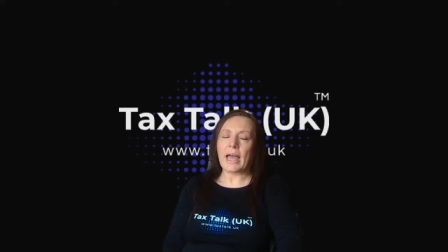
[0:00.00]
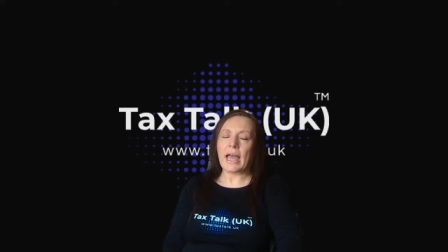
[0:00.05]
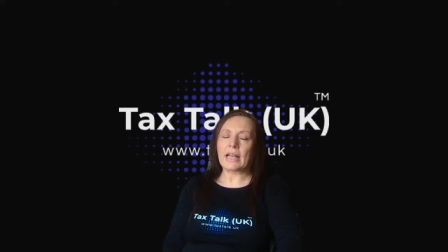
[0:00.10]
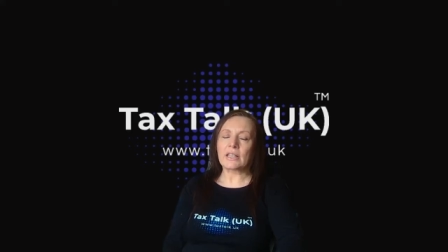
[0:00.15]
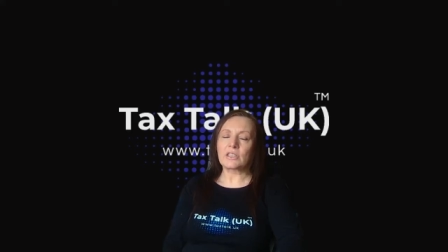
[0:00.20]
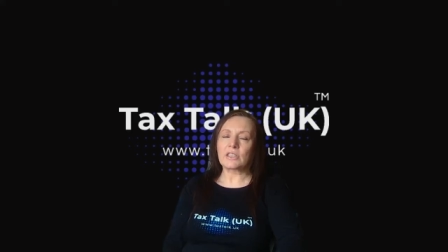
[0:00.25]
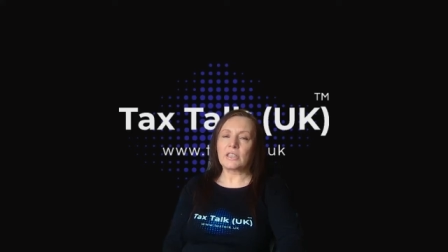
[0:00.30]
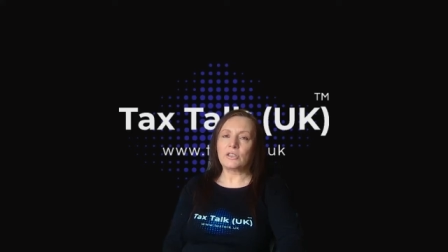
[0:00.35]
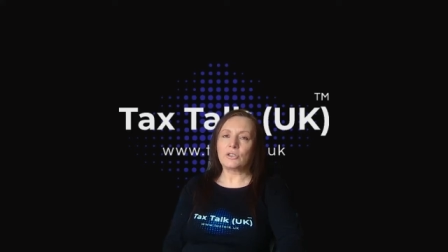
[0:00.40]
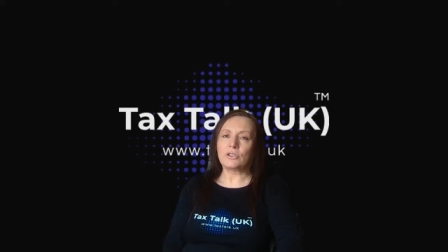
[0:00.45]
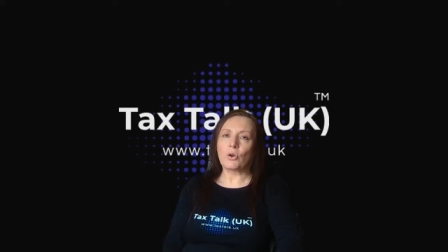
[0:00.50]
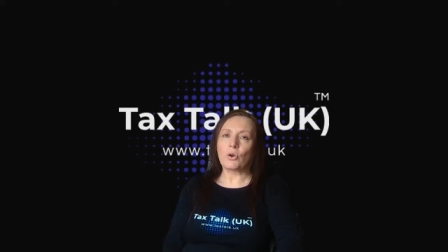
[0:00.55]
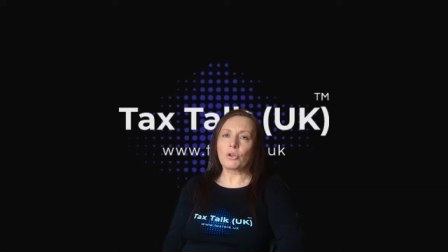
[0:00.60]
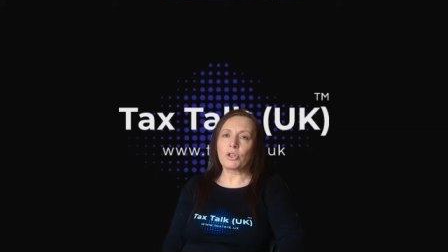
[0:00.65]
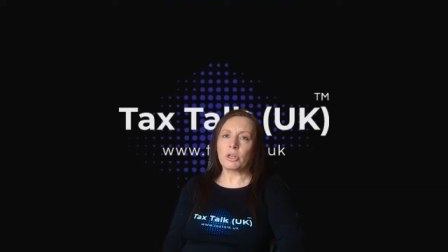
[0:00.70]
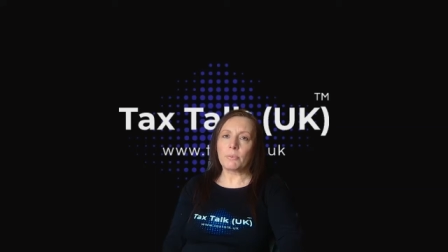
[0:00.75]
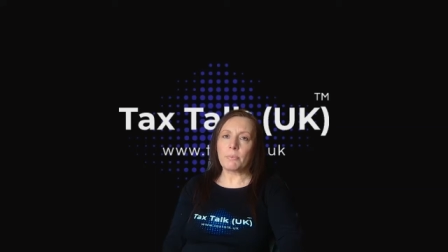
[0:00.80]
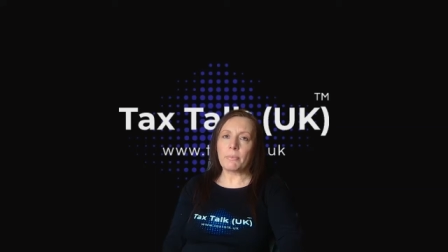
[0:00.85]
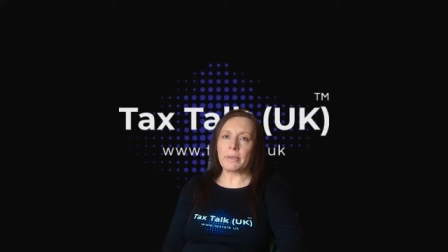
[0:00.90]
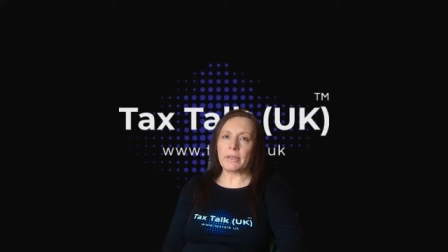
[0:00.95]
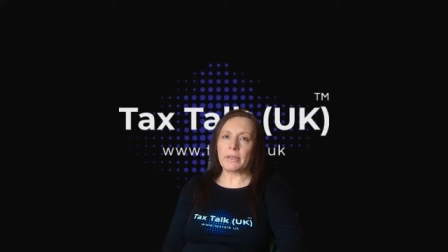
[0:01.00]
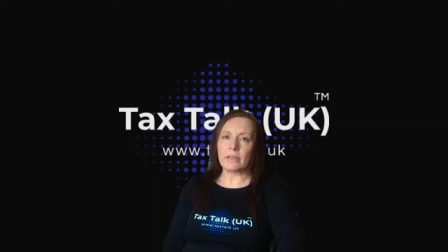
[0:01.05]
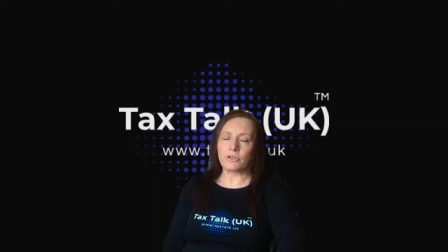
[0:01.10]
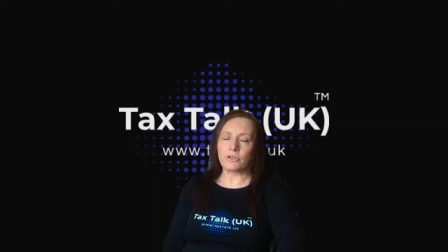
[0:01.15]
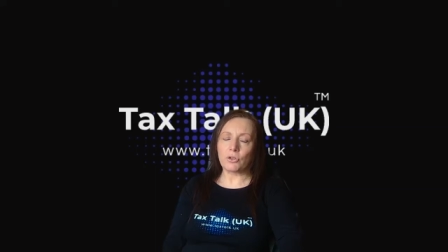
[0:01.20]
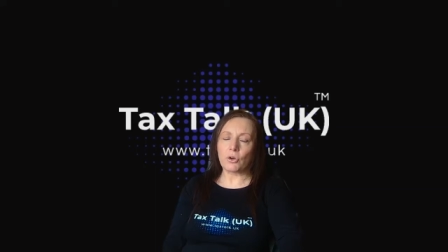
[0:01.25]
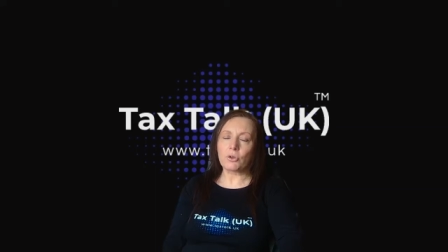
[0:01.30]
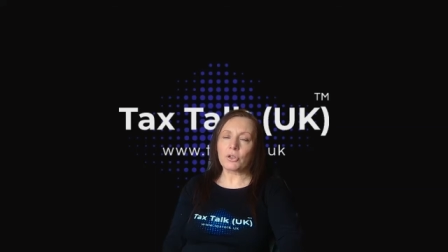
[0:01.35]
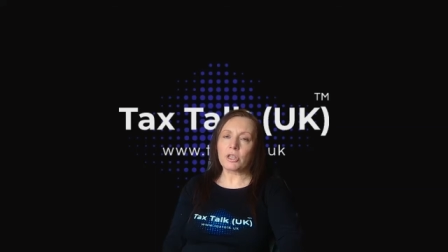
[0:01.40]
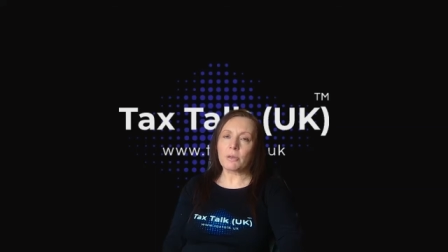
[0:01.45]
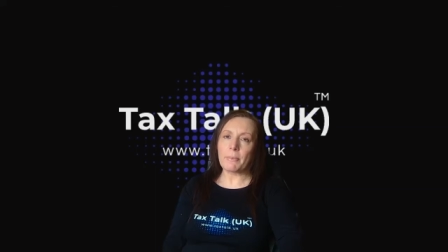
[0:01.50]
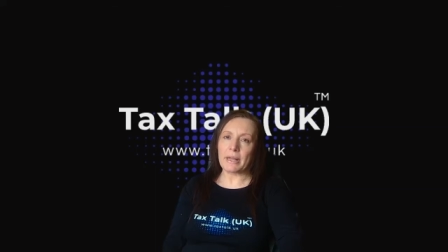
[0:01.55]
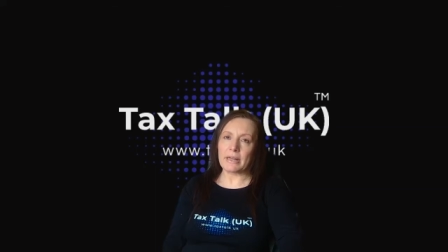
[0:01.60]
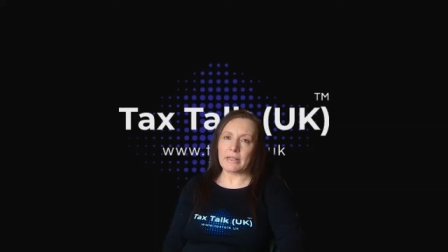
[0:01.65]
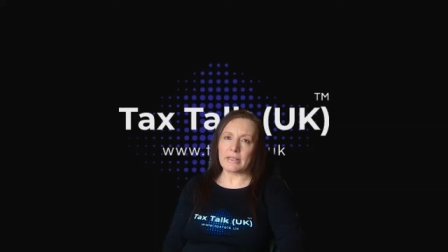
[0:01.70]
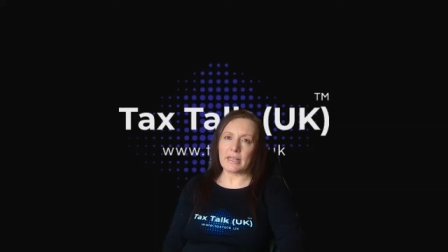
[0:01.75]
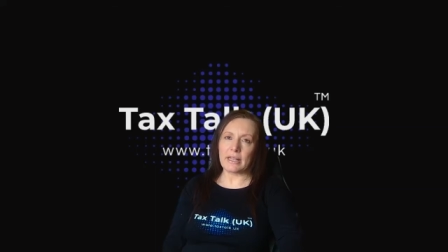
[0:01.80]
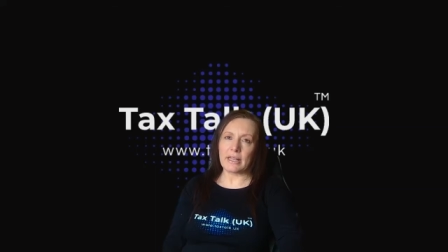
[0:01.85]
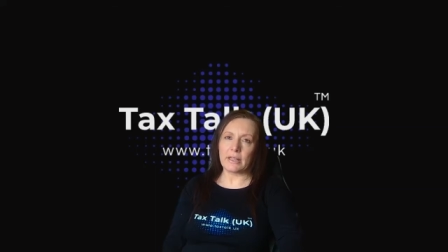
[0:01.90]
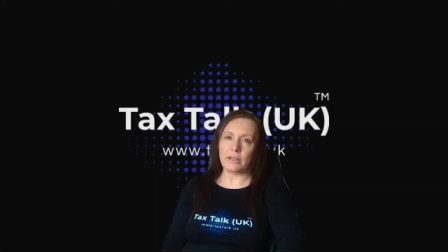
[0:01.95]
Actually document,
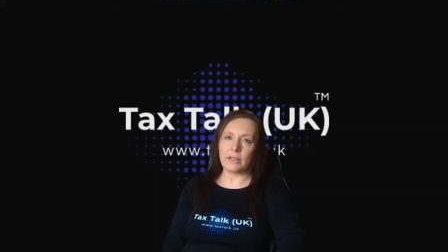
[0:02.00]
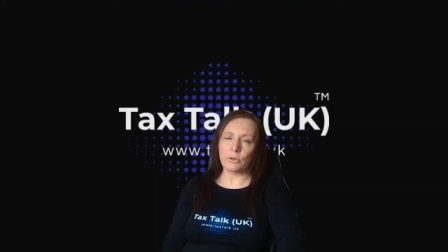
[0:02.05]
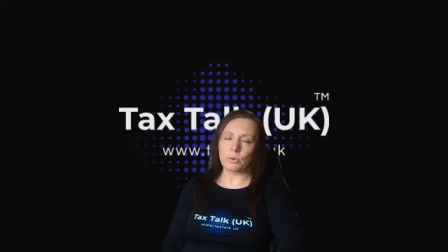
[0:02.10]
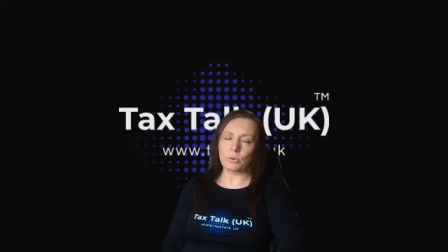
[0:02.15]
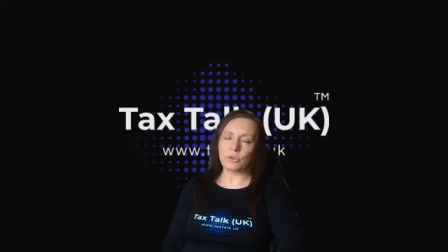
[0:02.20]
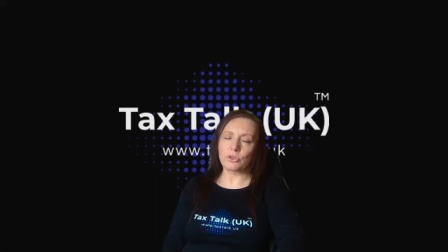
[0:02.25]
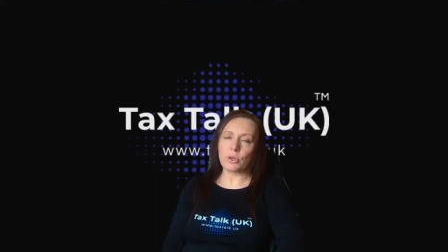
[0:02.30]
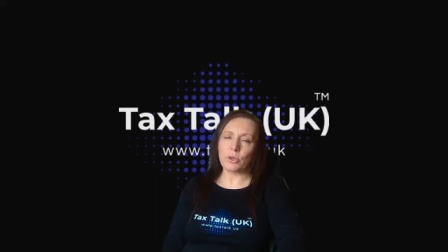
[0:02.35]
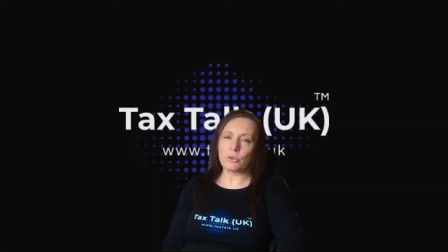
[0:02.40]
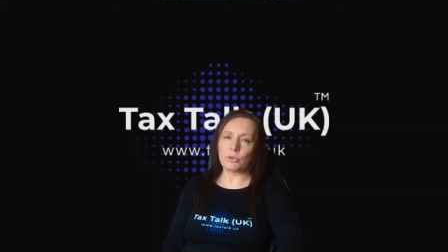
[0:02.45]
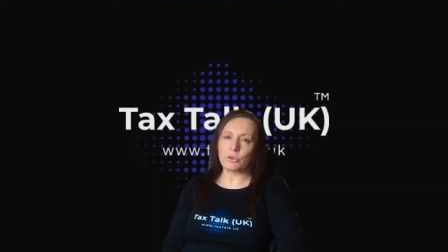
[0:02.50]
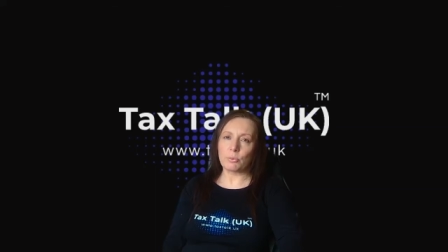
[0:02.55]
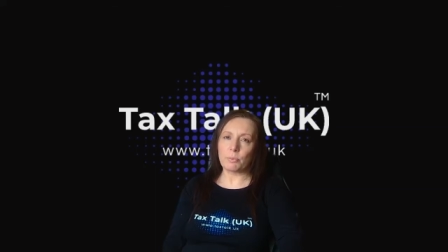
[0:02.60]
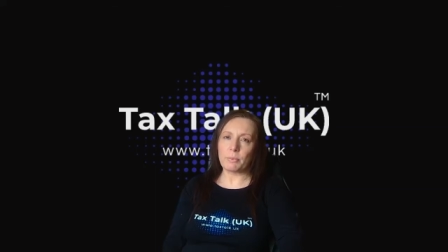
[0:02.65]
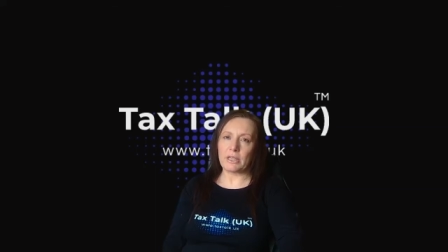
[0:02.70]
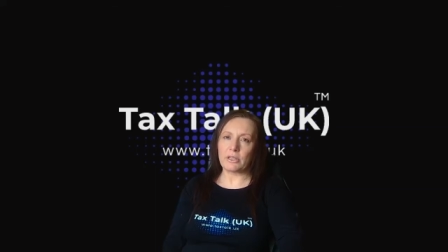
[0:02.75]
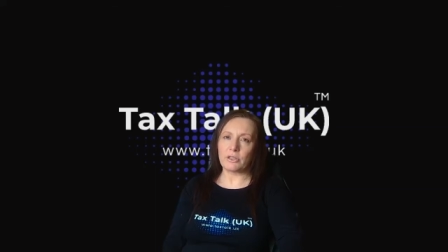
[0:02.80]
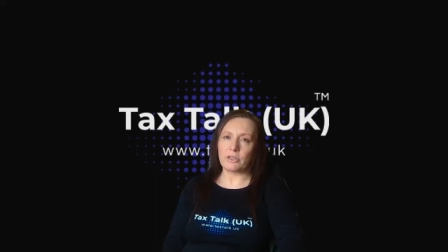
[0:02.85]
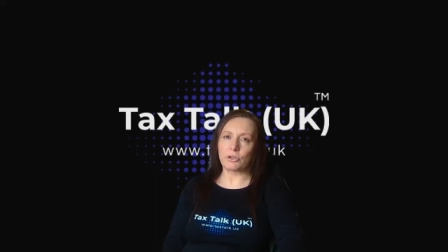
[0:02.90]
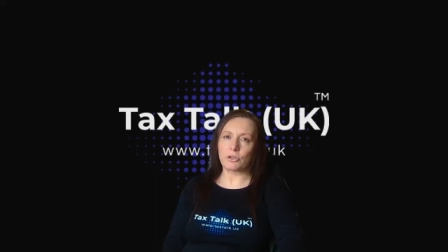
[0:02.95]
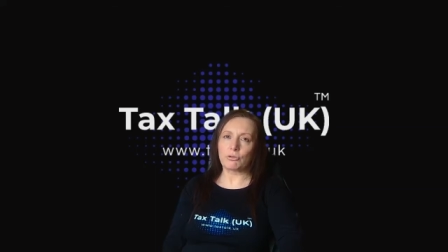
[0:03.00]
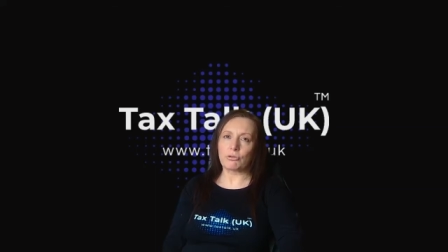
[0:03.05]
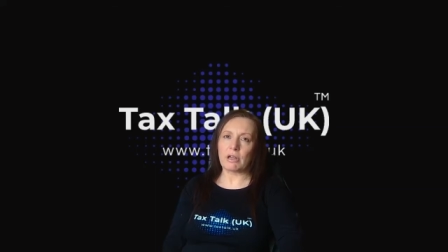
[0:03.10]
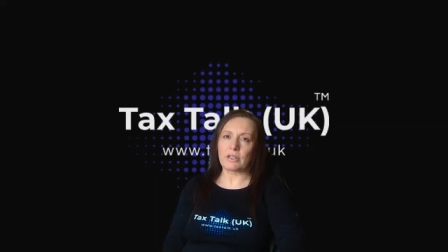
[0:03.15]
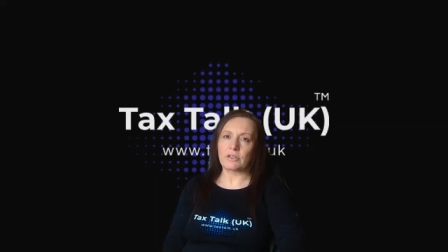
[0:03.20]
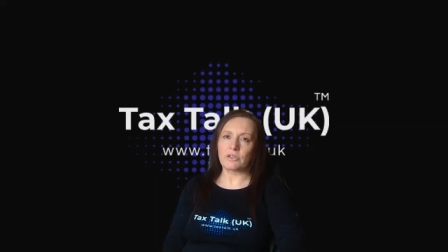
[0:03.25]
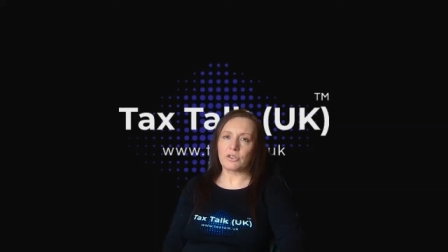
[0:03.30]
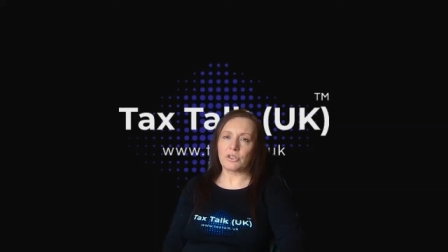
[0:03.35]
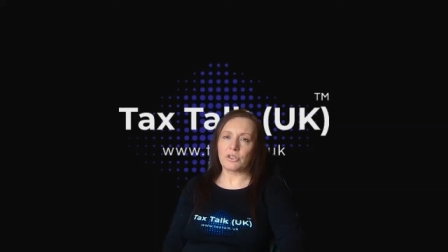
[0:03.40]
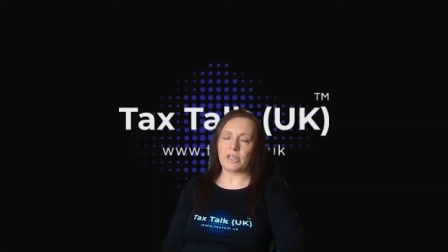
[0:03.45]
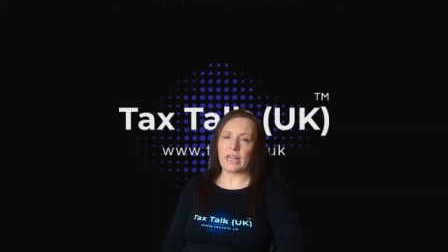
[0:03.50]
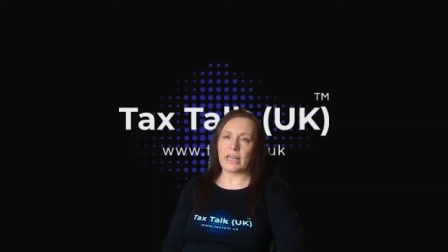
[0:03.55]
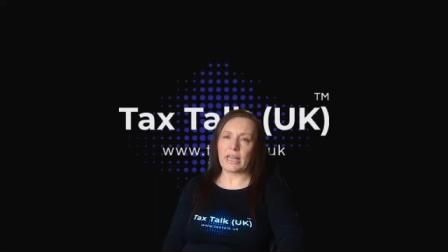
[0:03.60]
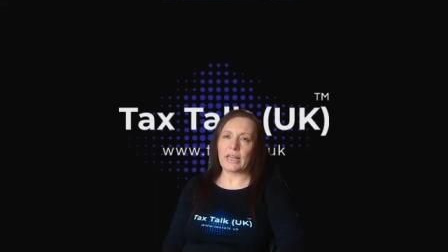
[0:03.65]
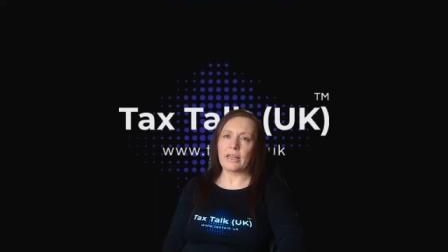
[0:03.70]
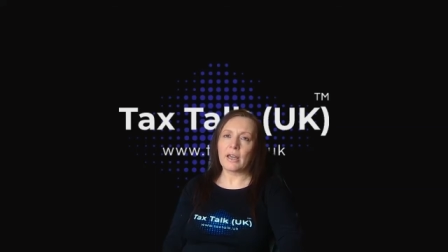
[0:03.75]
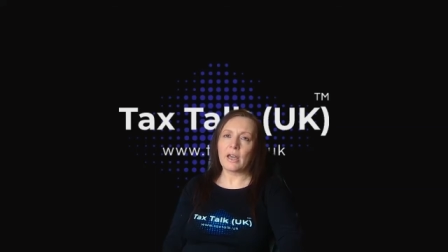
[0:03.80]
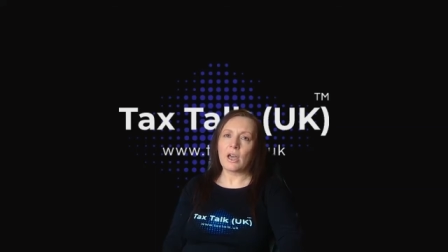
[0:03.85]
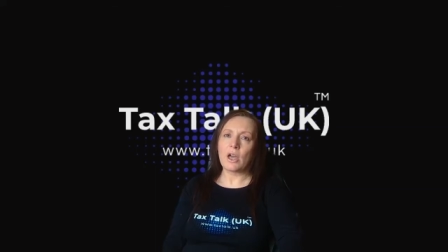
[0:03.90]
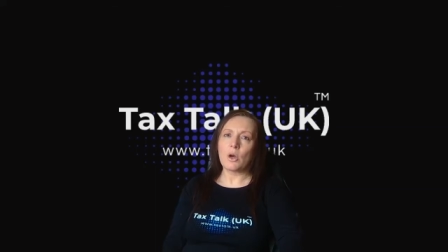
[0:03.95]
documenting your social media
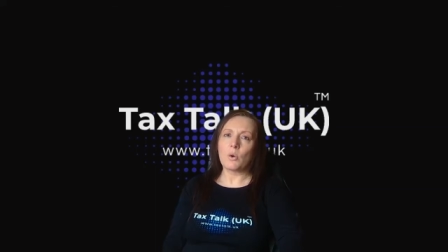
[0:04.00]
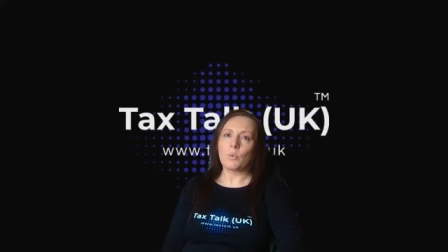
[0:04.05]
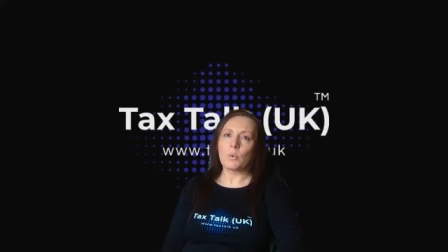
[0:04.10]
strategy